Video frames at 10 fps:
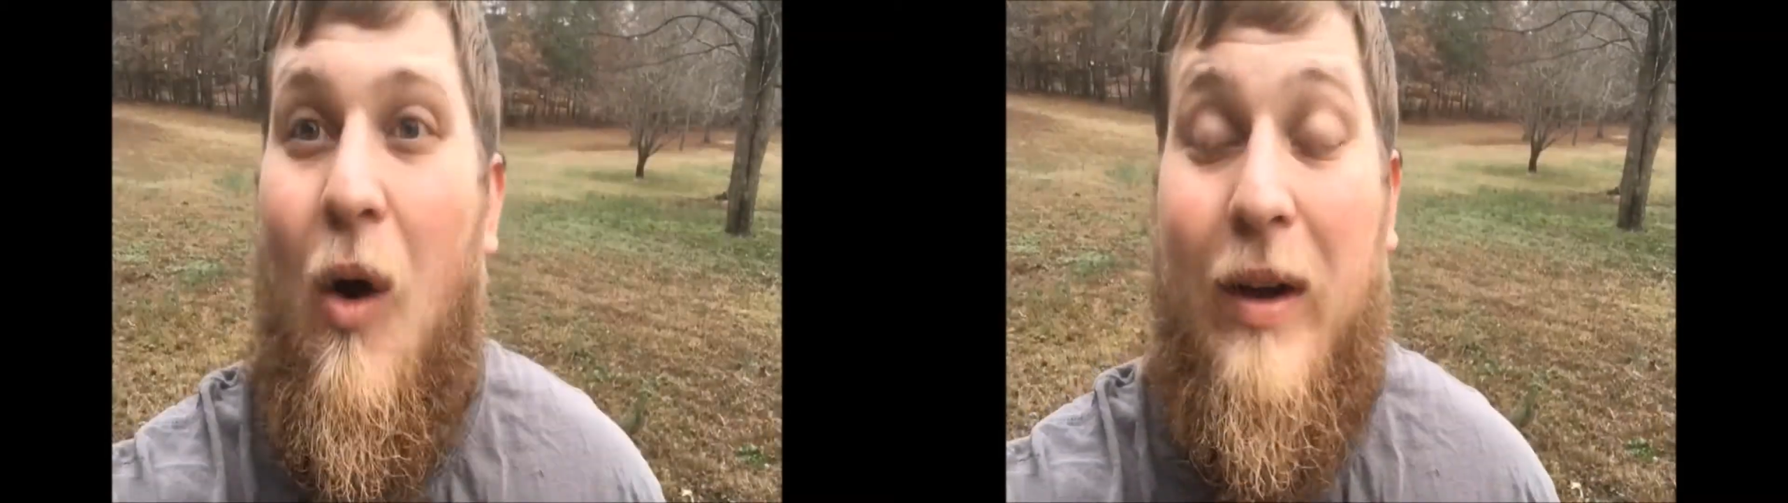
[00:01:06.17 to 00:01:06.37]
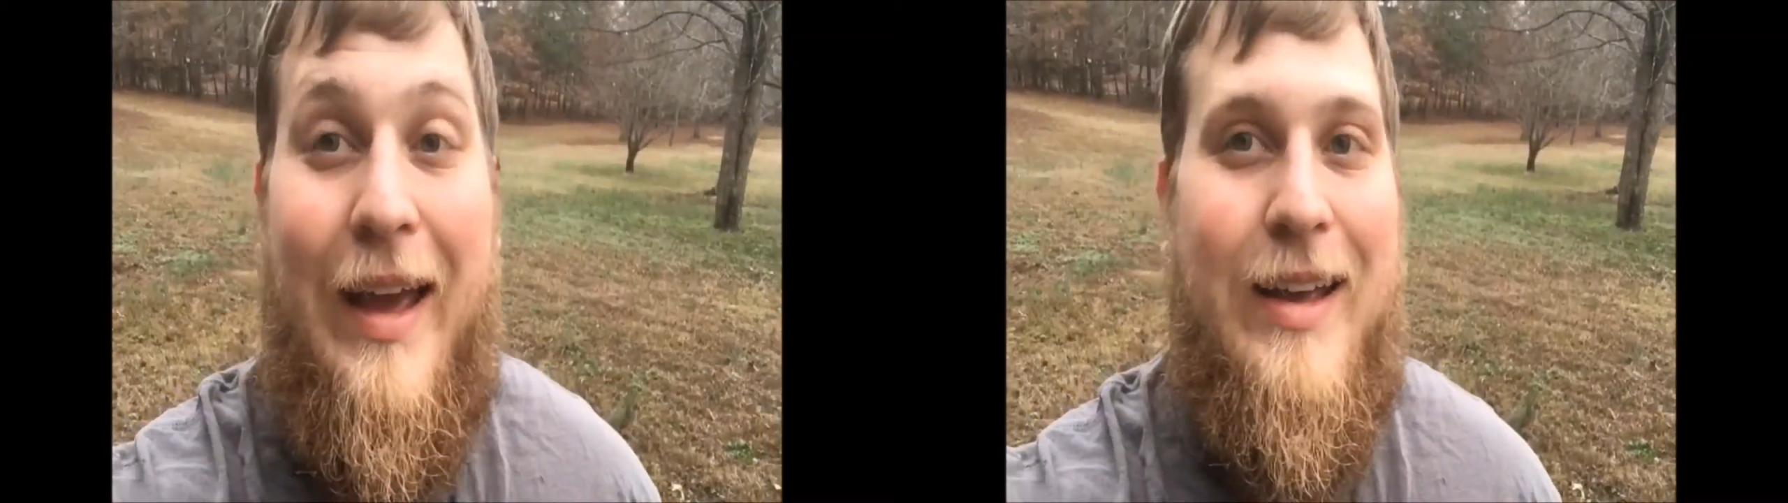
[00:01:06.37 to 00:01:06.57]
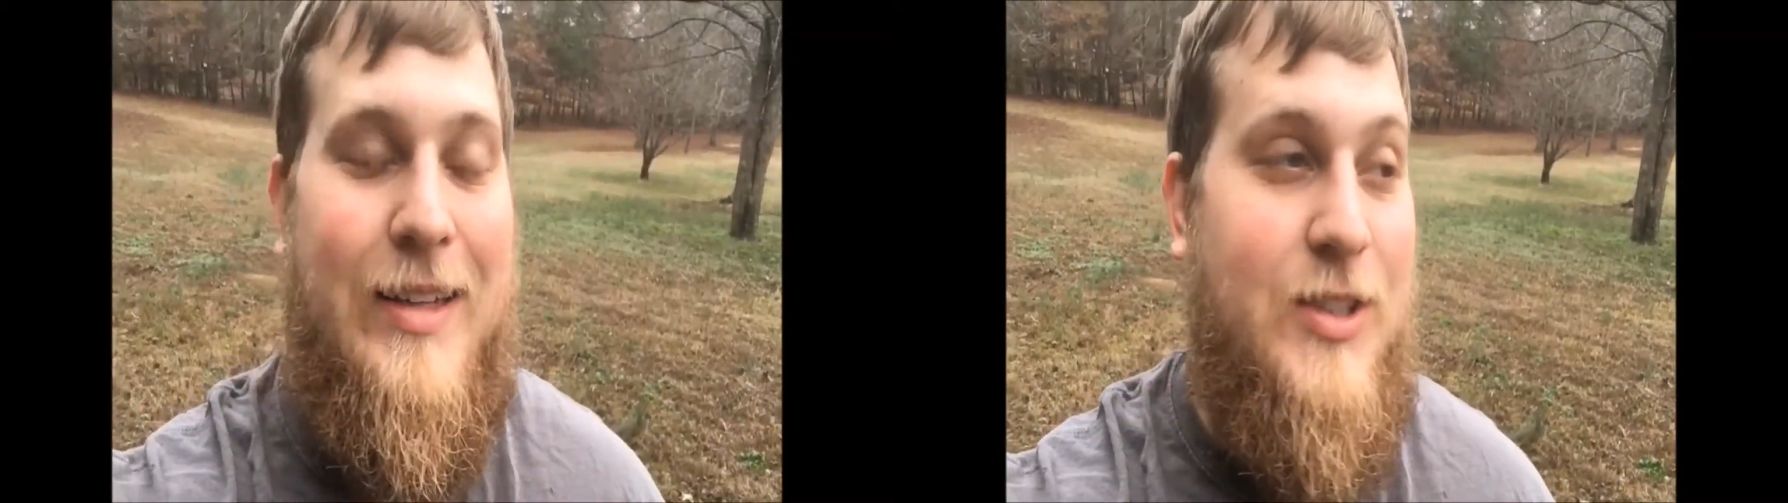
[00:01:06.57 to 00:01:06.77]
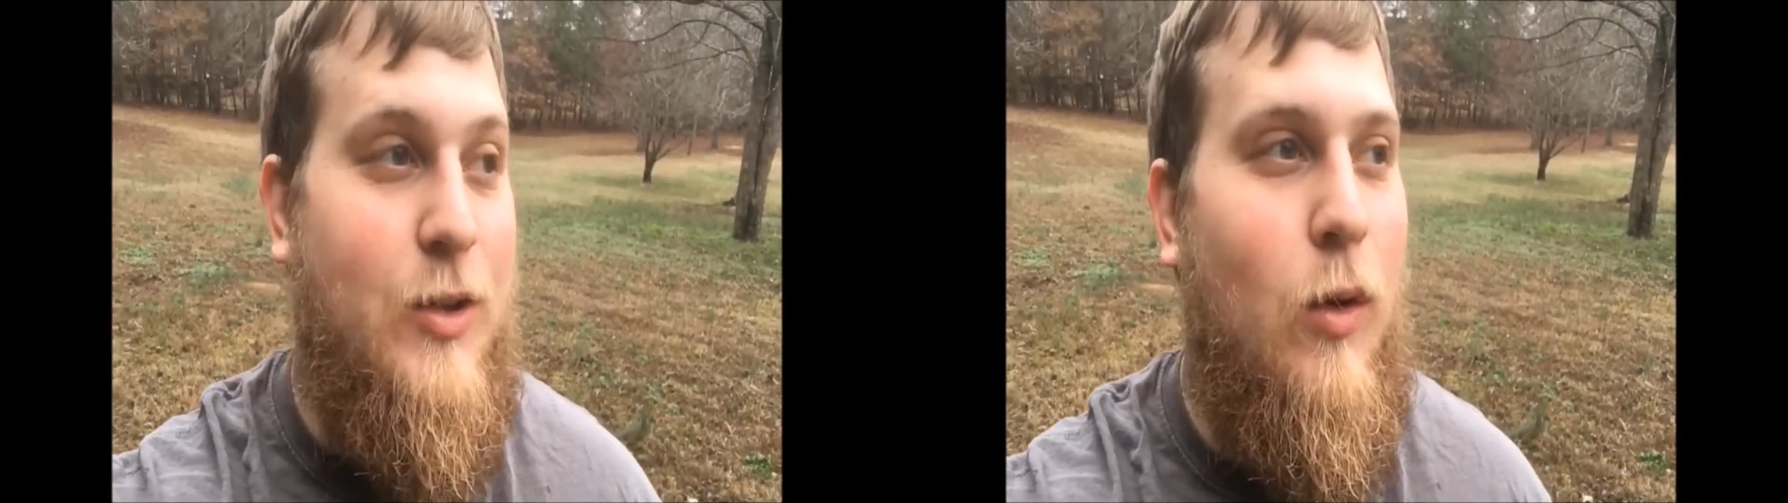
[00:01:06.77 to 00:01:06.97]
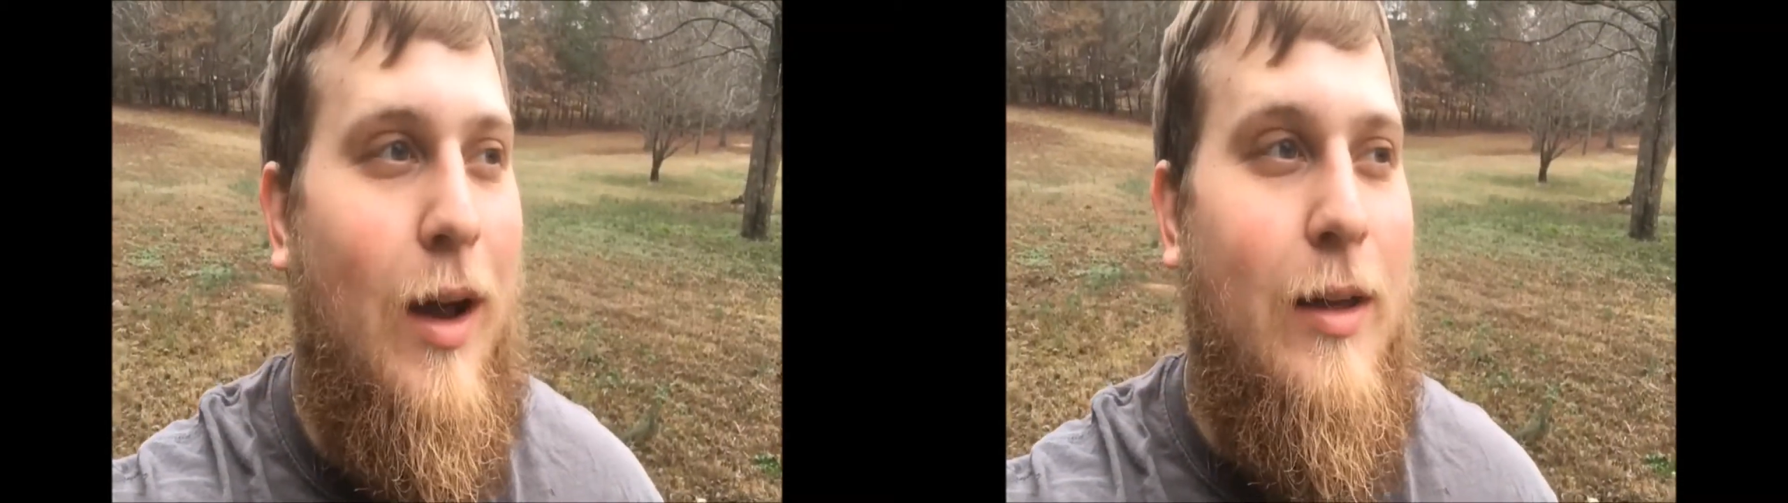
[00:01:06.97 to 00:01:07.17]
Okay,
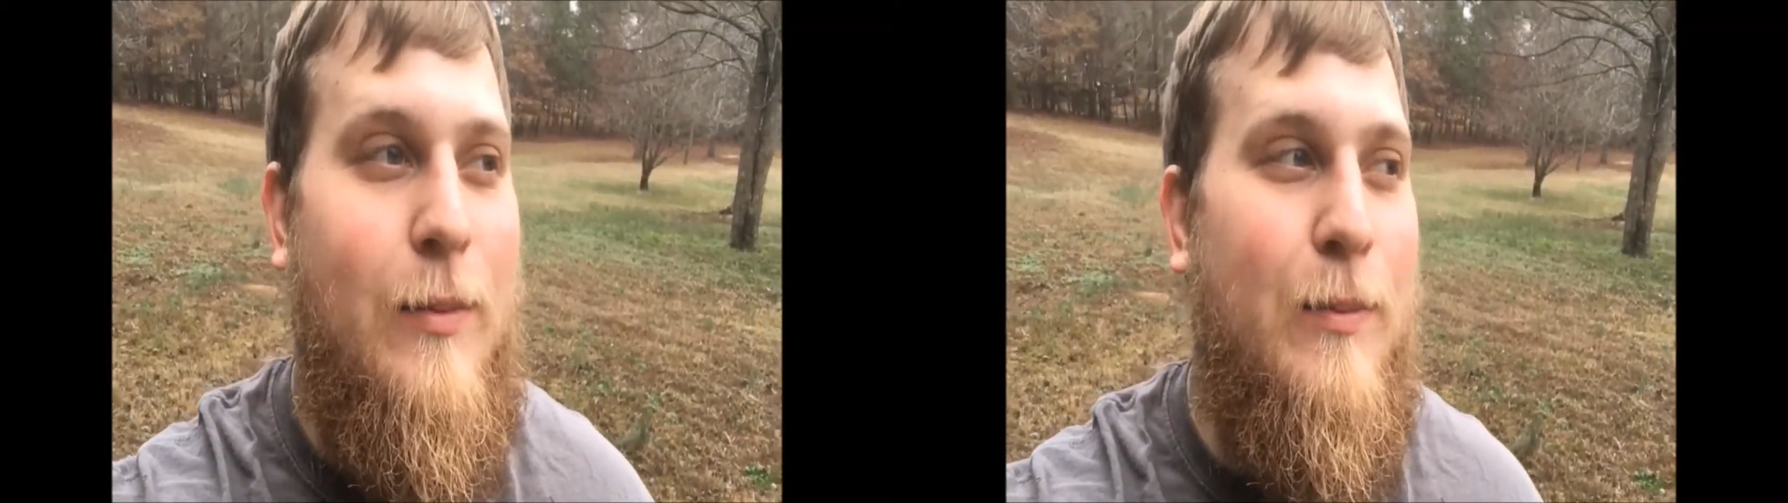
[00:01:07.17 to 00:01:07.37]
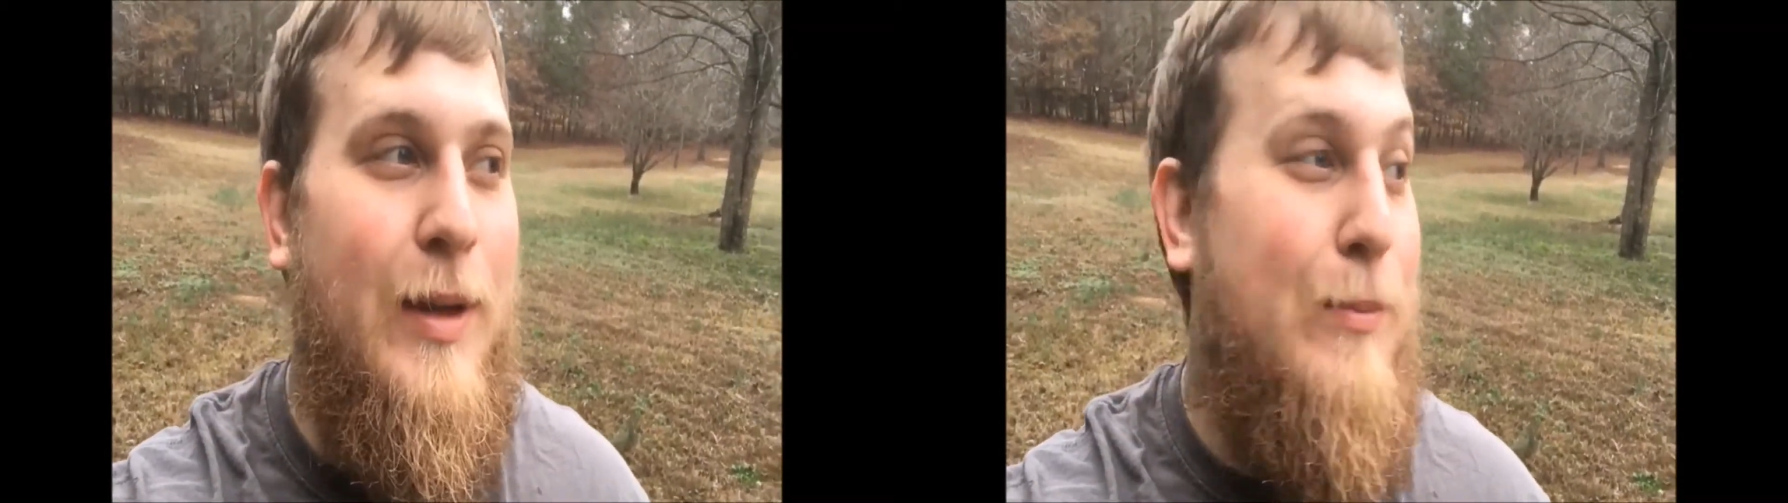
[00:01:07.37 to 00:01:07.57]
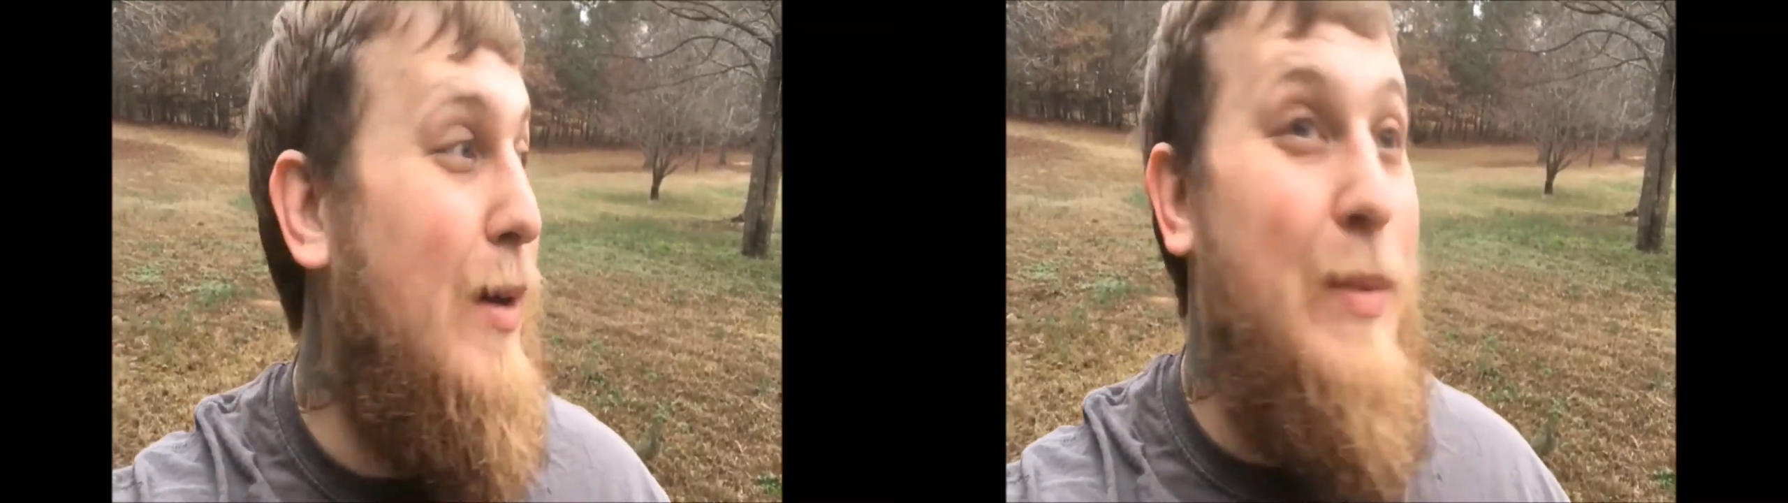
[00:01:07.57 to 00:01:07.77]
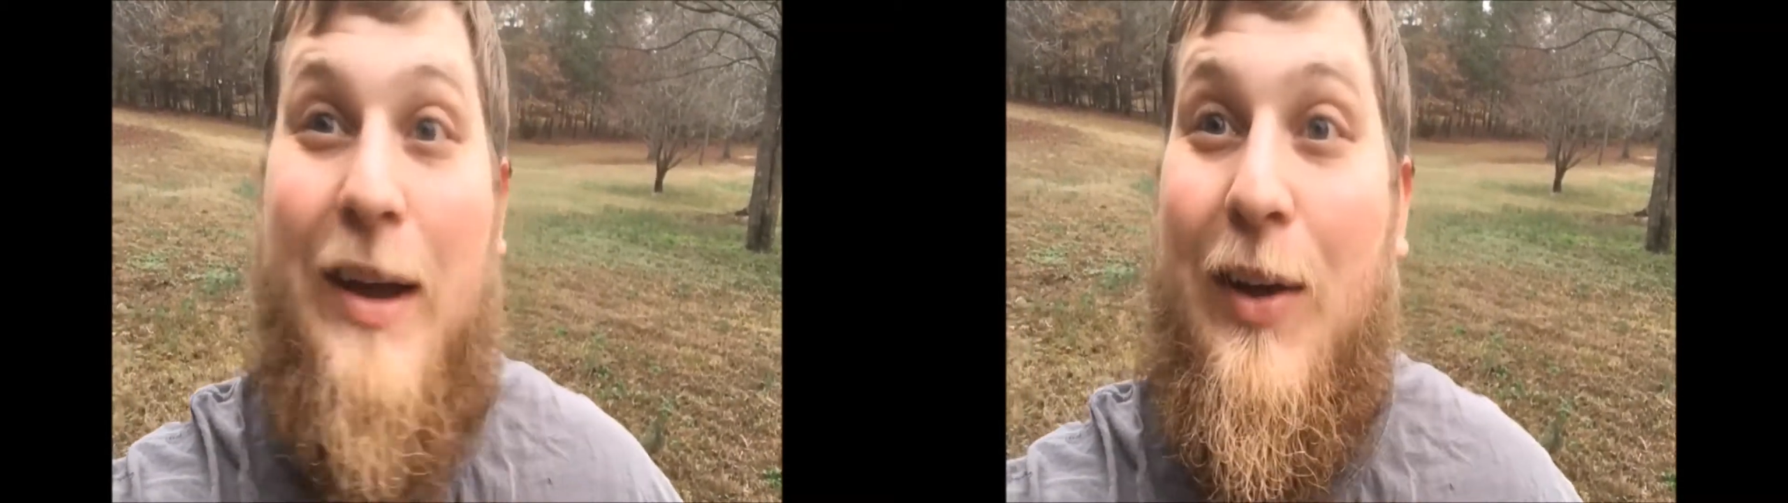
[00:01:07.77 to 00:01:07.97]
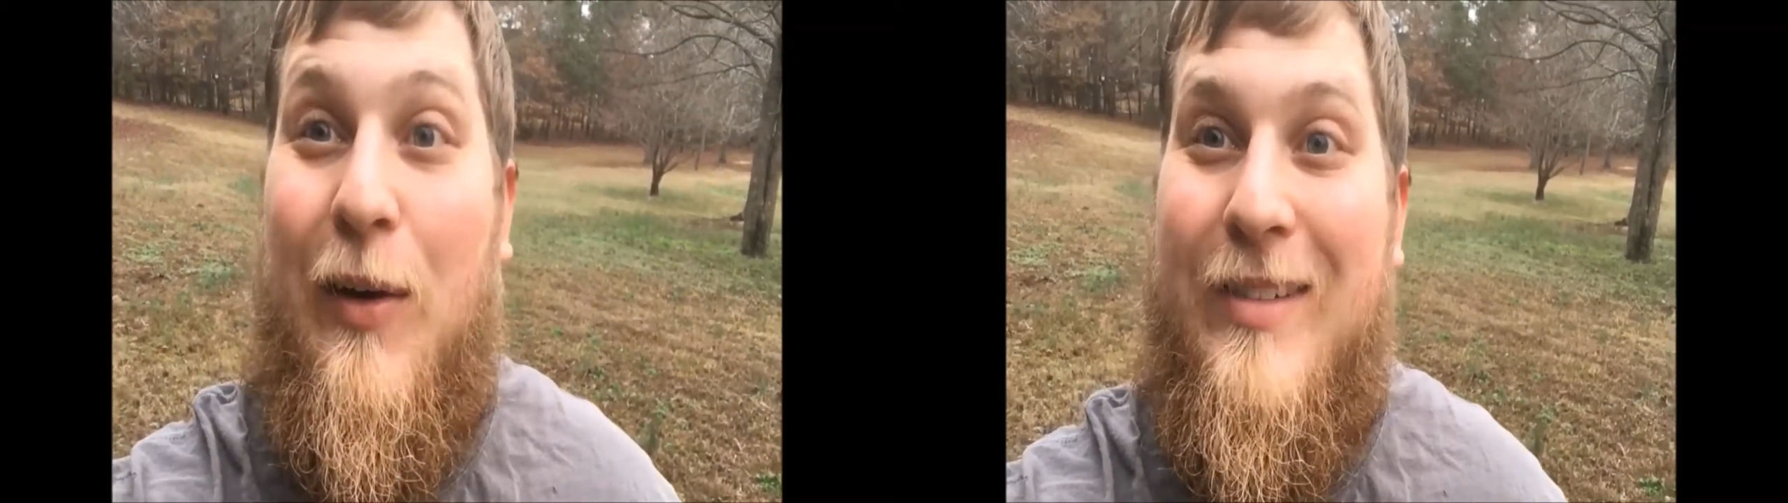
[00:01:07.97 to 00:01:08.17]
so I am in my
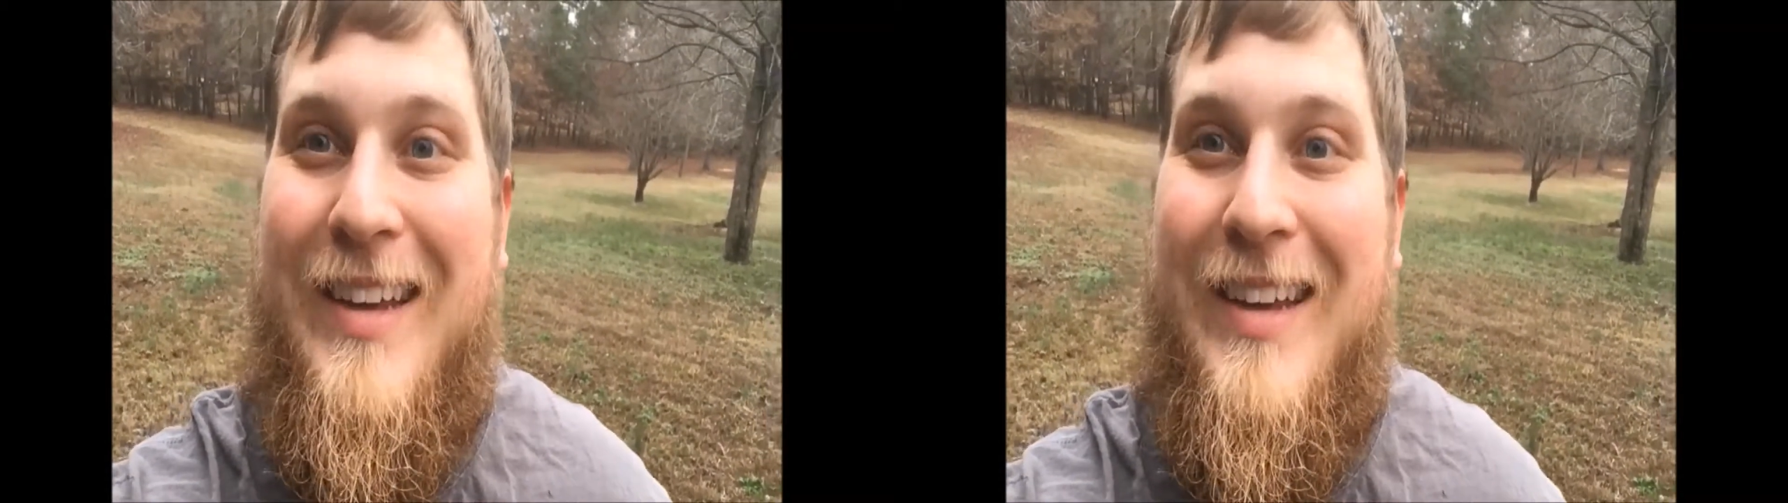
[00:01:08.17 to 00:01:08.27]
backyard.